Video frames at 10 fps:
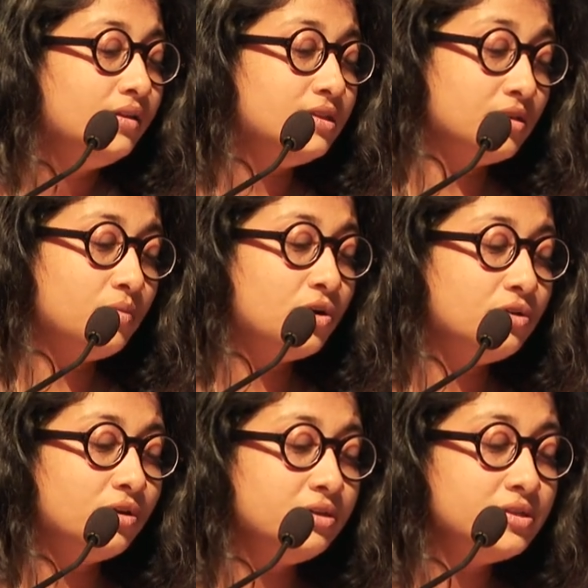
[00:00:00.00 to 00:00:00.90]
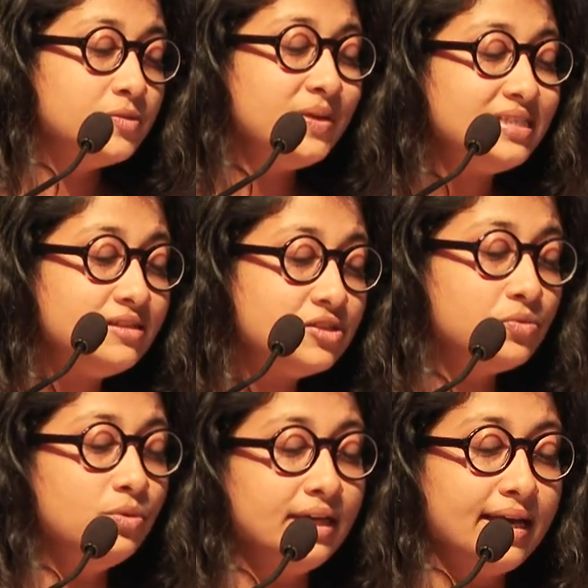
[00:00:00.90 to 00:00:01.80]
This award honors business
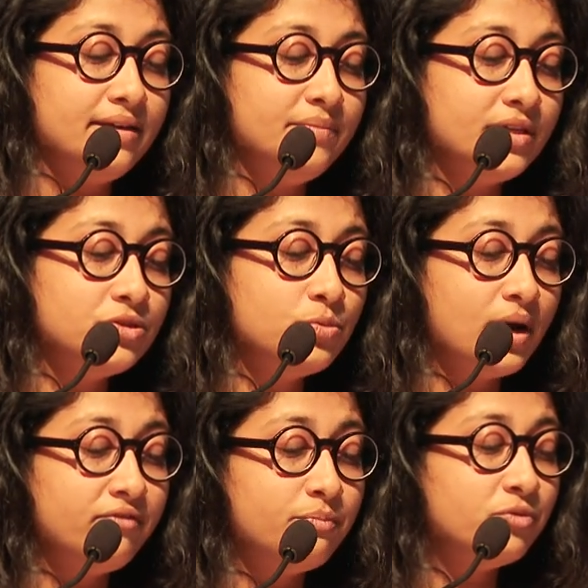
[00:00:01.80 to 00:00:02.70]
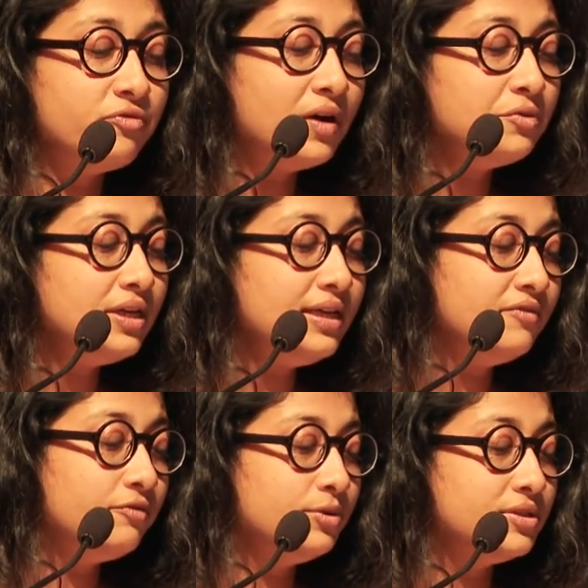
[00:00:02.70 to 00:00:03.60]
school academics who have profoundly
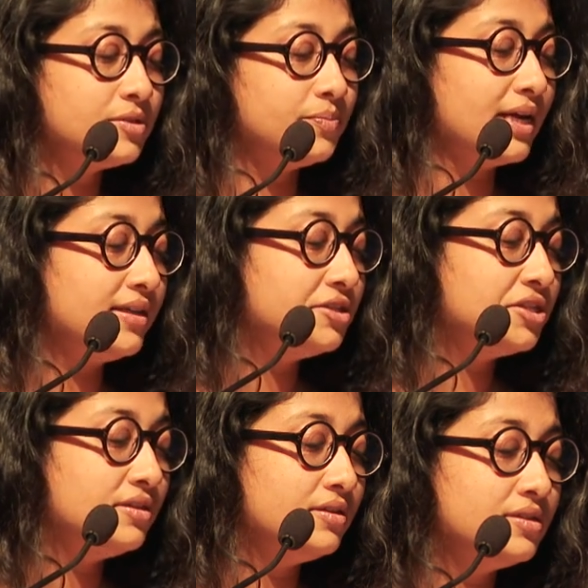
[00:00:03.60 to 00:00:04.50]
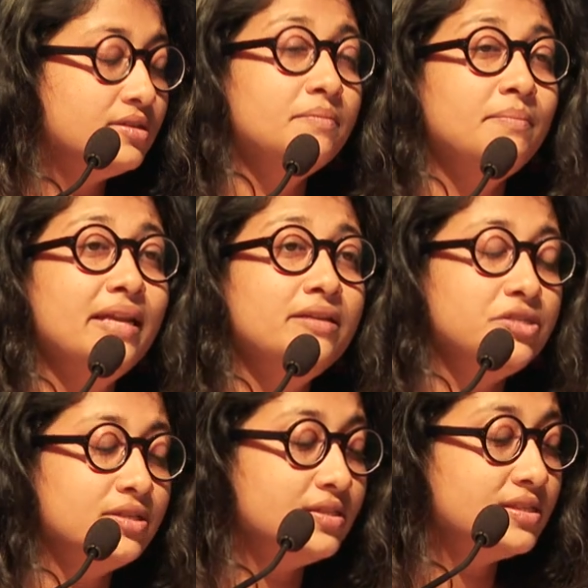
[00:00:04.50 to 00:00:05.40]
influenced practitioners,
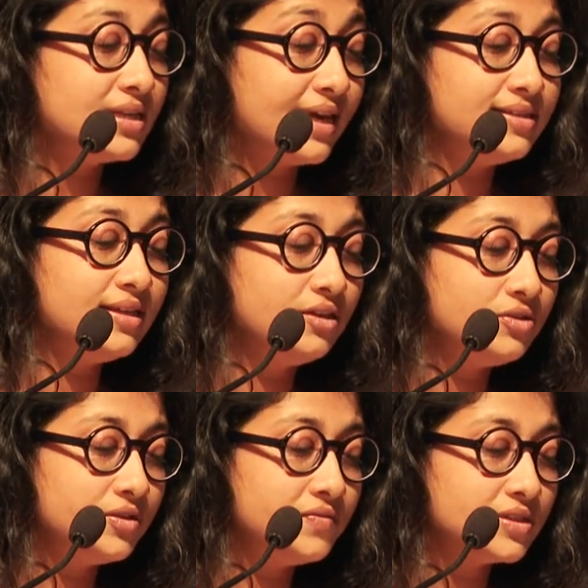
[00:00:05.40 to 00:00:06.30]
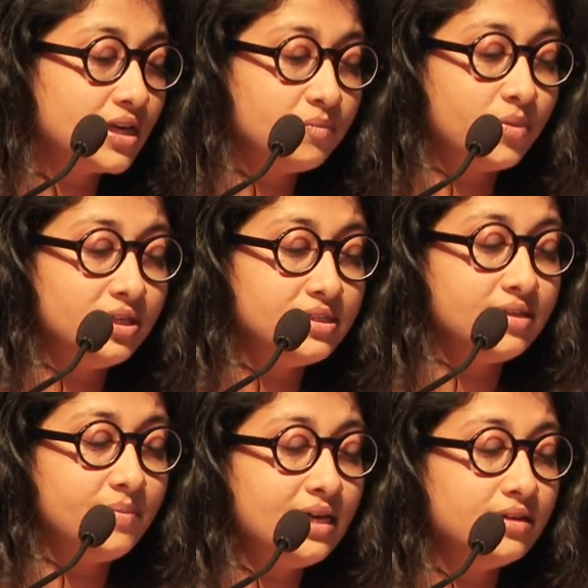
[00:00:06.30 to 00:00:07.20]
managers, executives, and
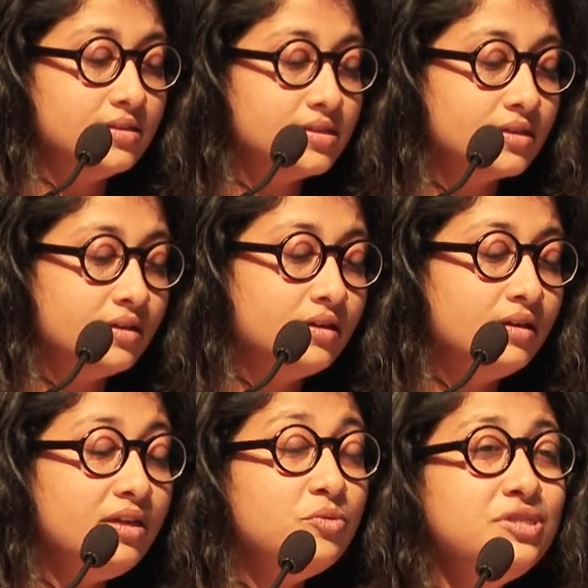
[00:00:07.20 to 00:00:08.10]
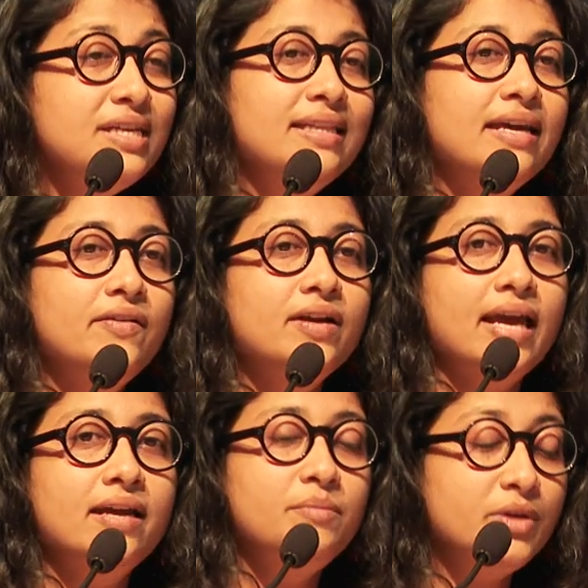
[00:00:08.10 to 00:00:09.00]
policymakers using their
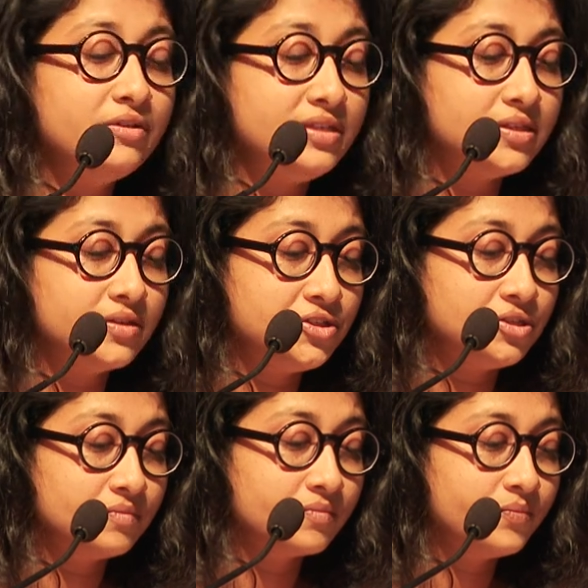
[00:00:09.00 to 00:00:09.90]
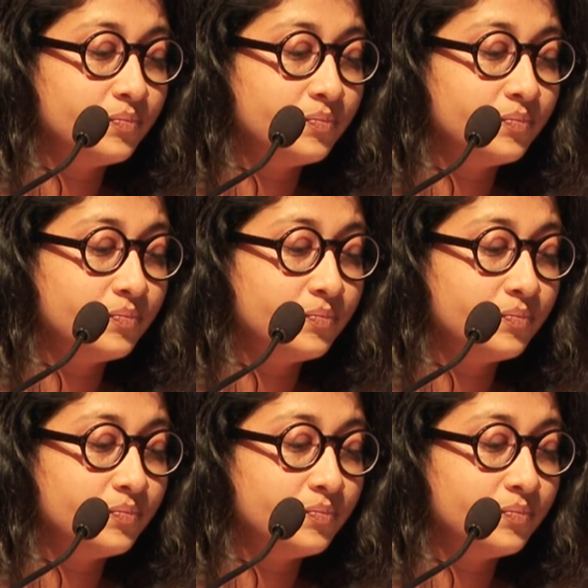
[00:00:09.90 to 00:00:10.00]
academic research.